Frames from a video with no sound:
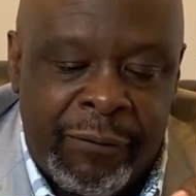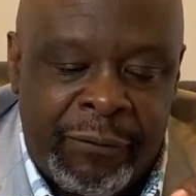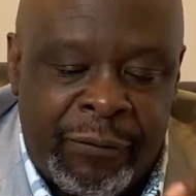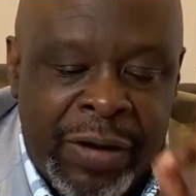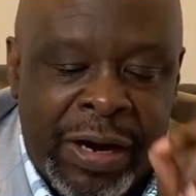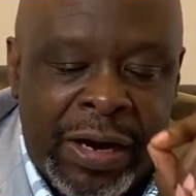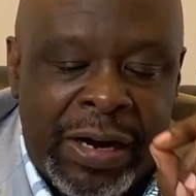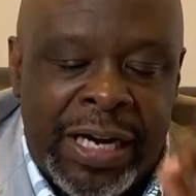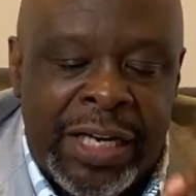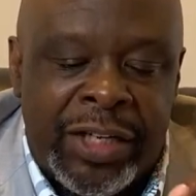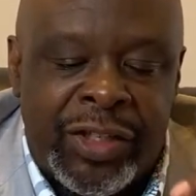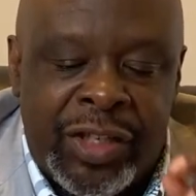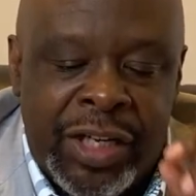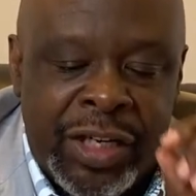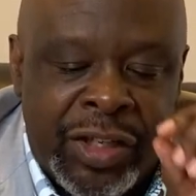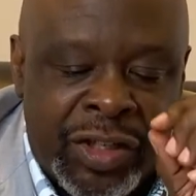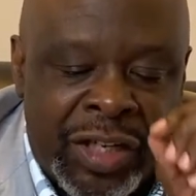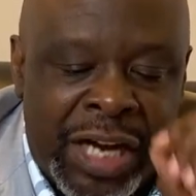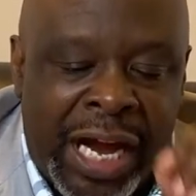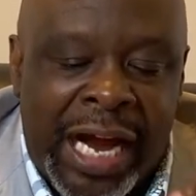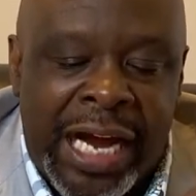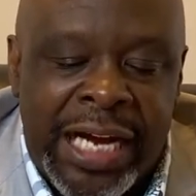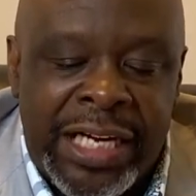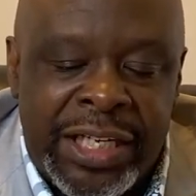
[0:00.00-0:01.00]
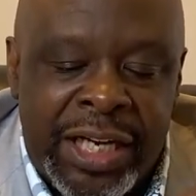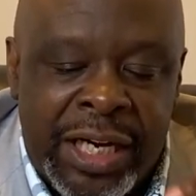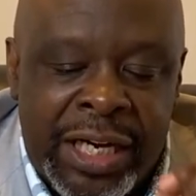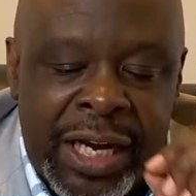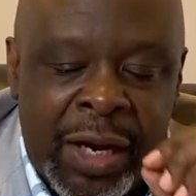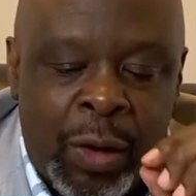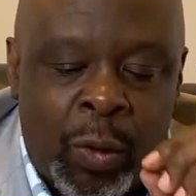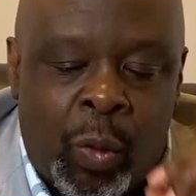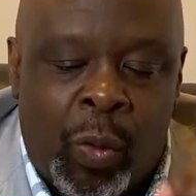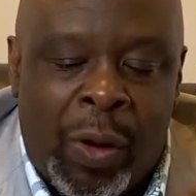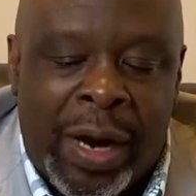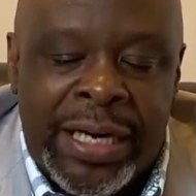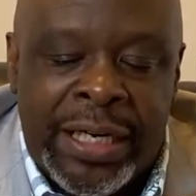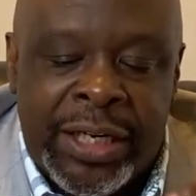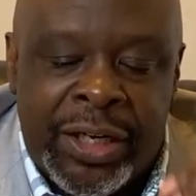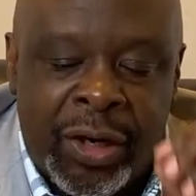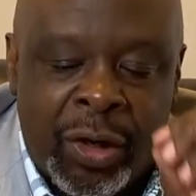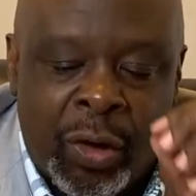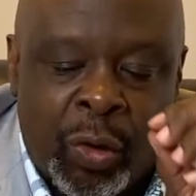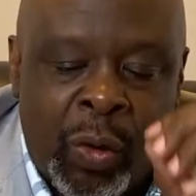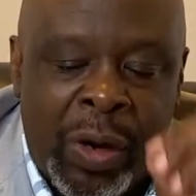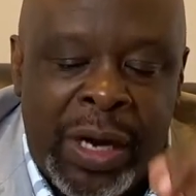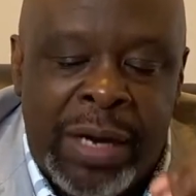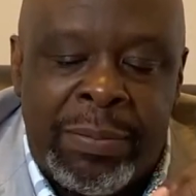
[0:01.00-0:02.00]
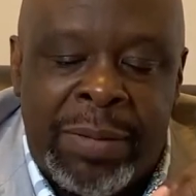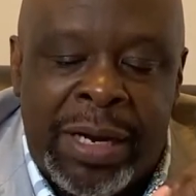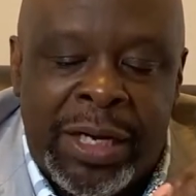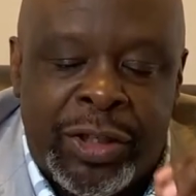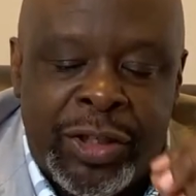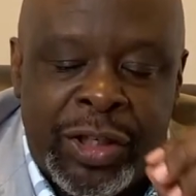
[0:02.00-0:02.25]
Fear is designed to get one in agreement